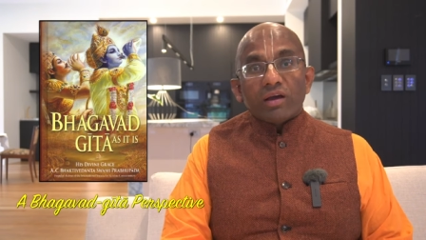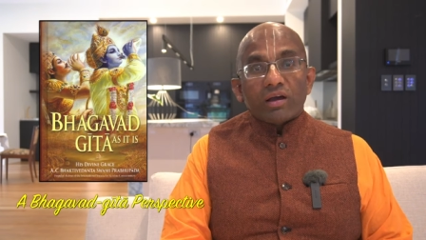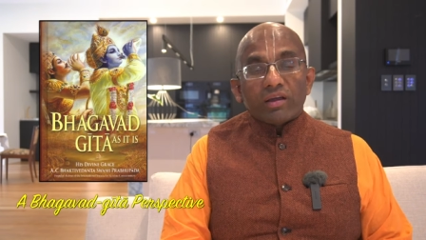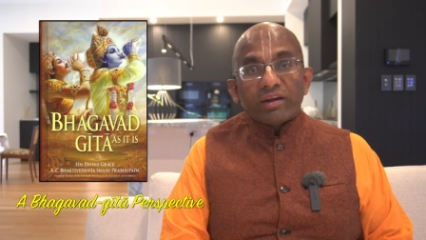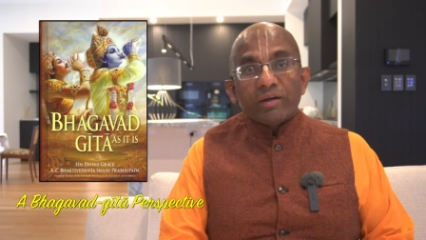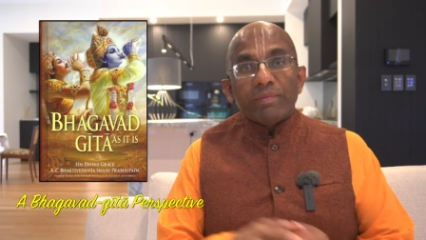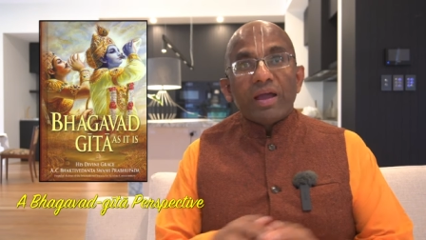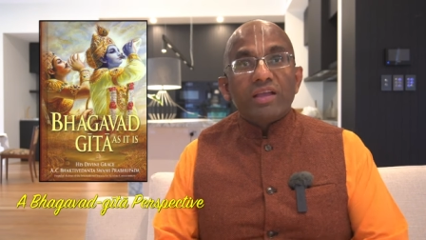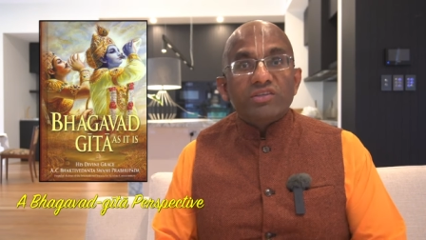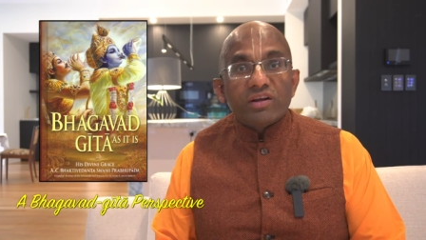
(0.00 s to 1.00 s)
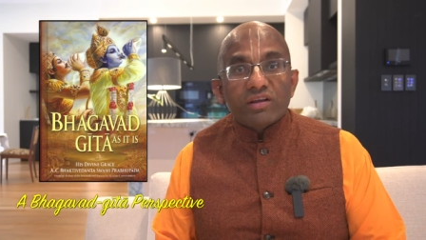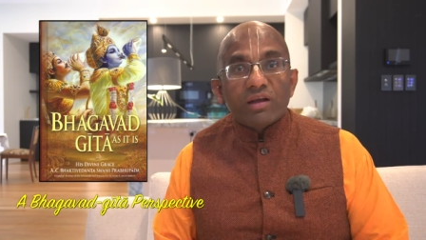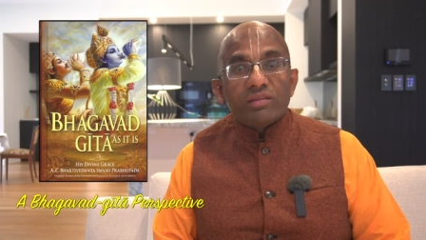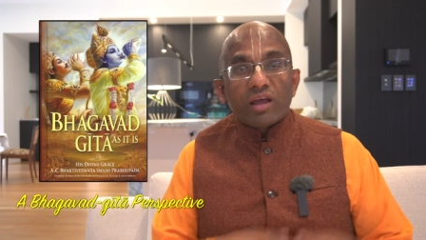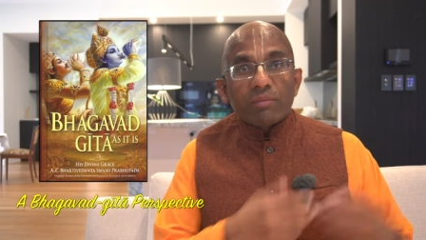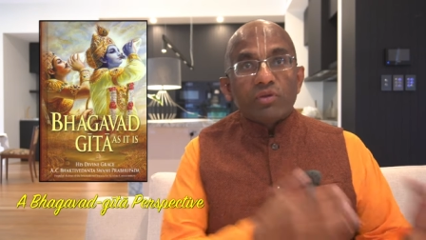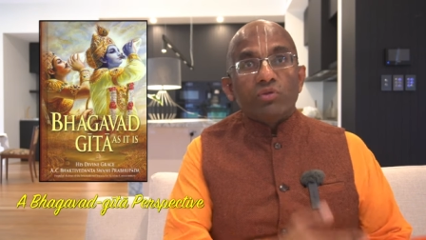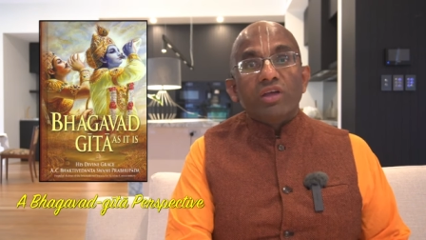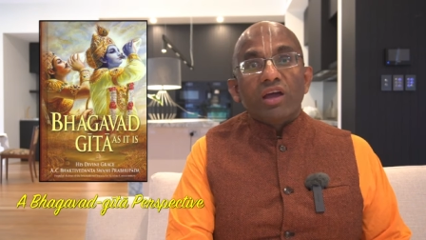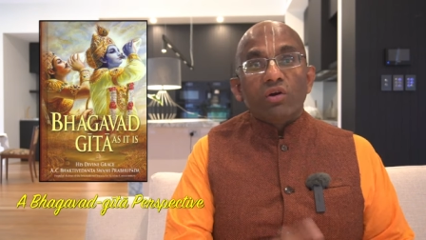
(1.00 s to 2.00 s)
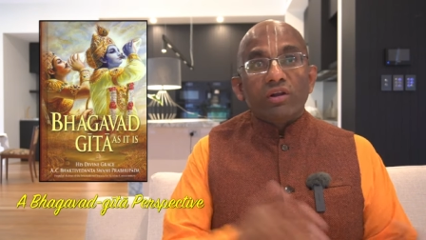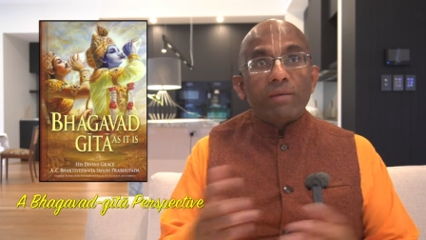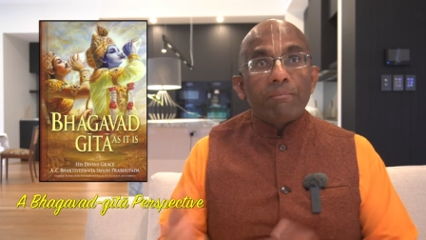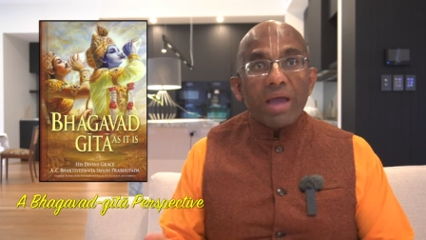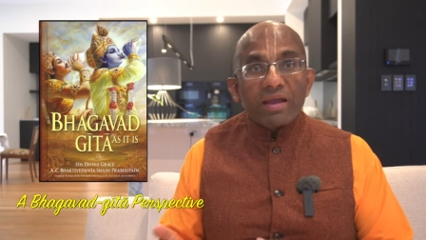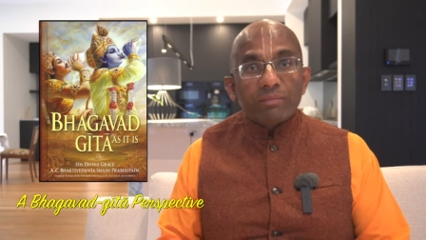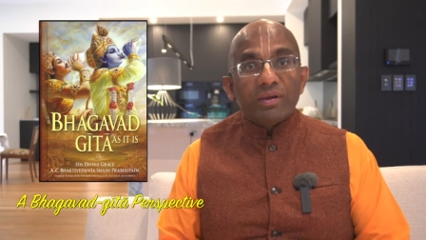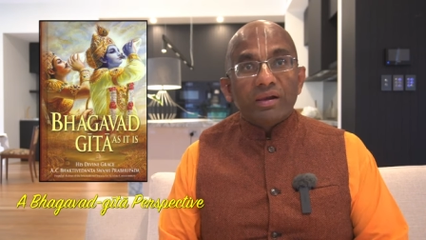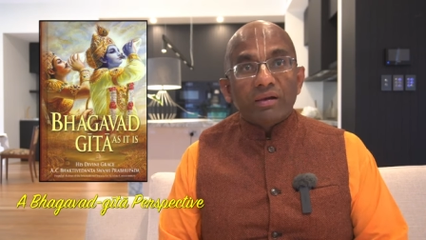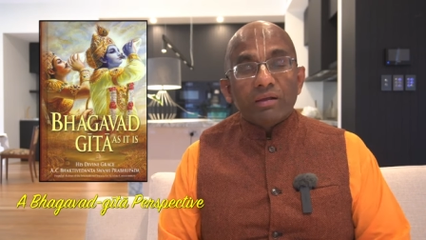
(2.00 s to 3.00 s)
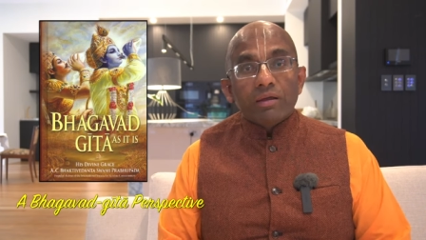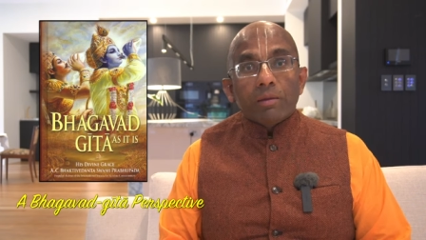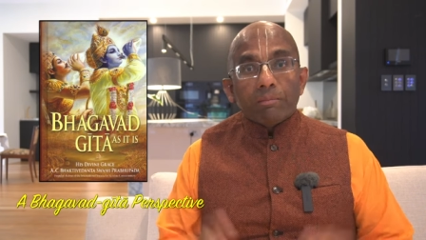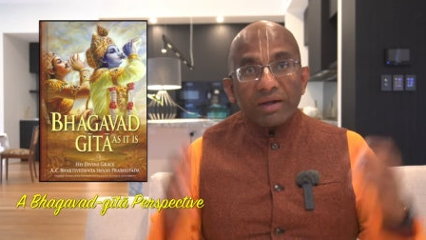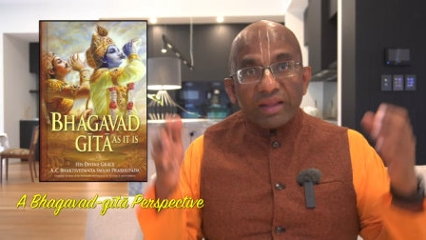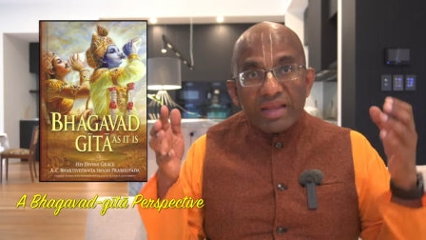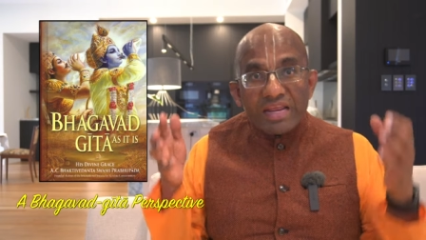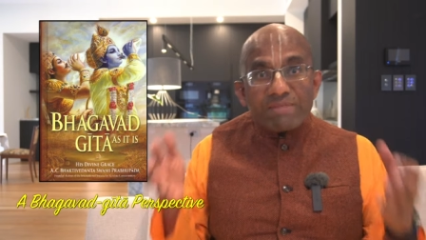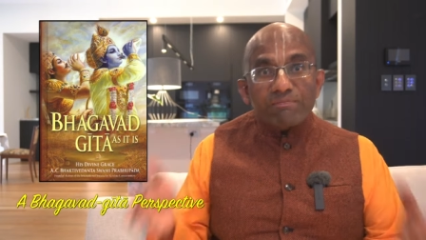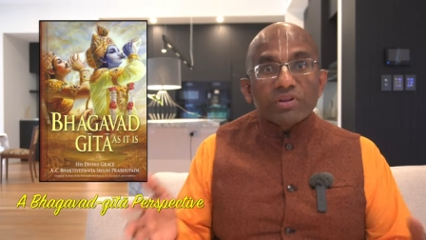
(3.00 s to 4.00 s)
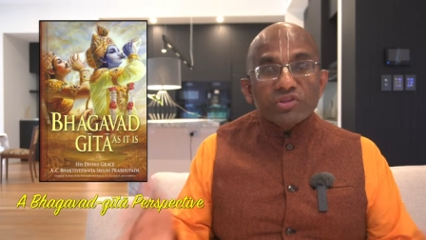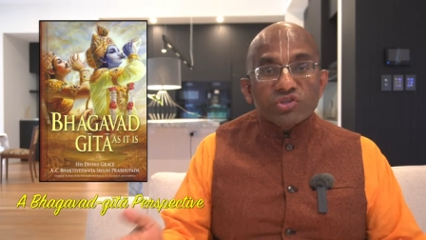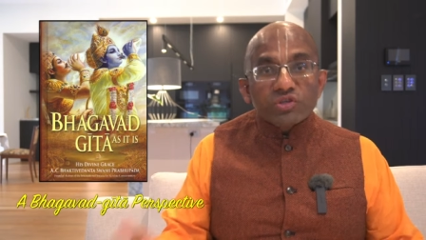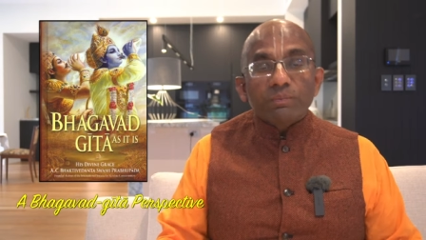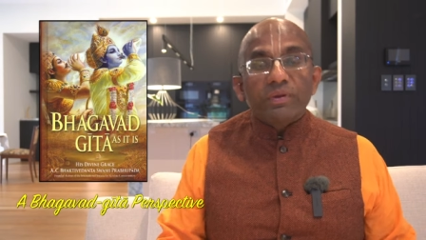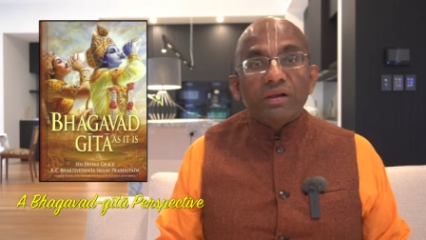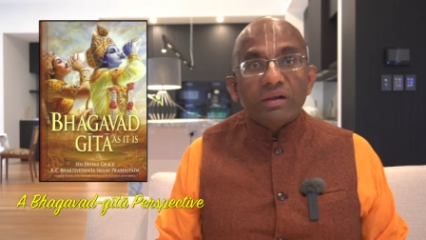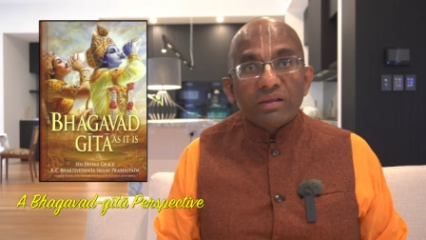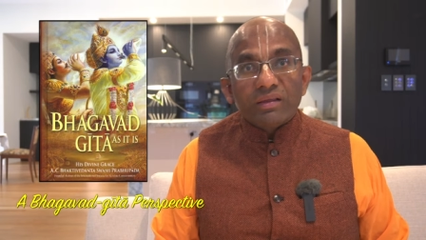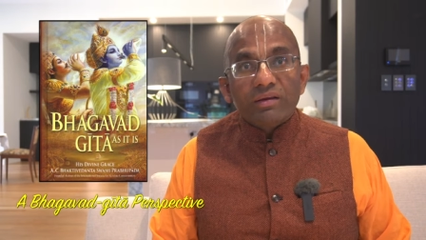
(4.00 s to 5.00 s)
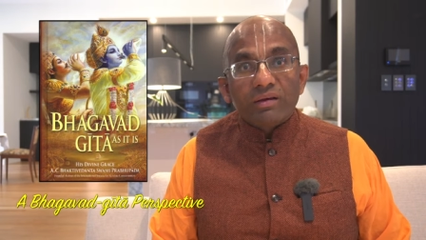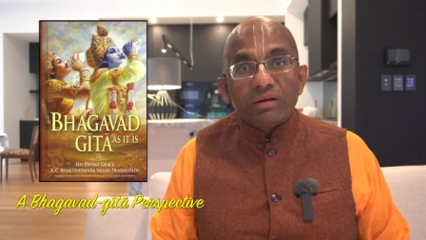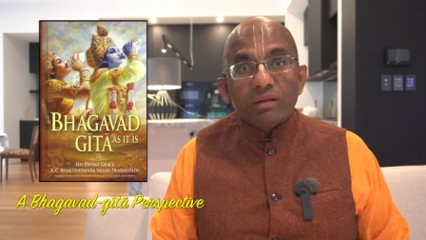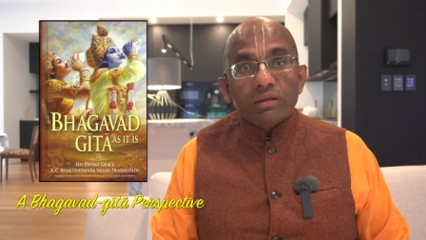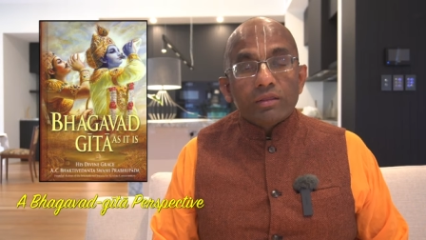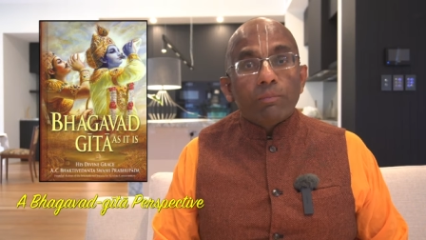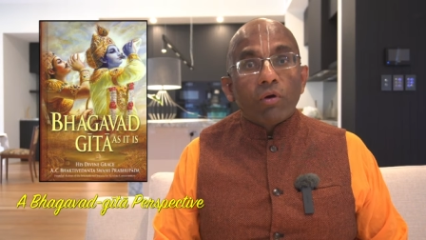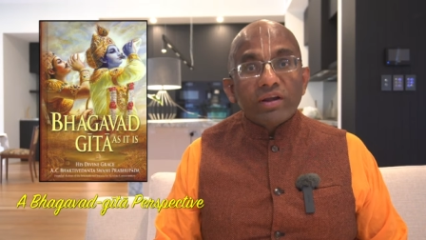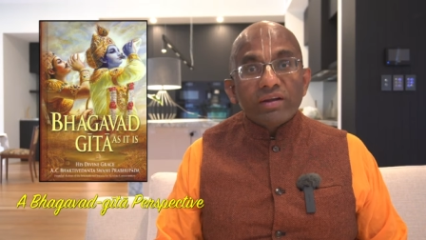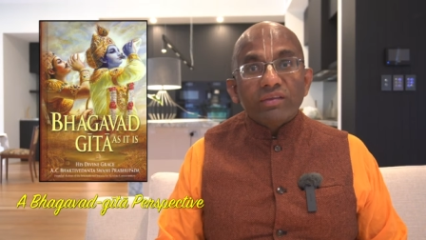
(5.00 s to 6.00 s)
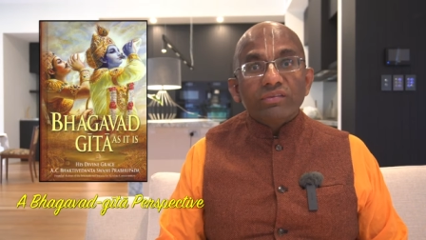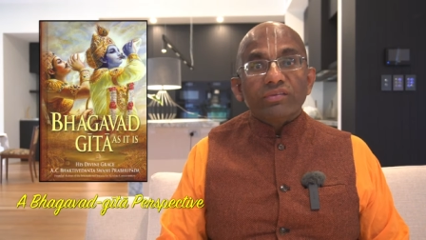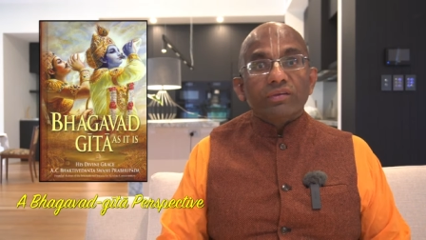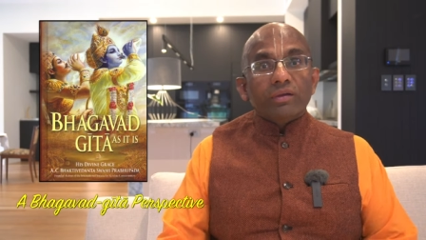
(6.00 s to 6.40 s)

a cricket match and a Dharma Yuddha are not comparable, but in principle, here the point is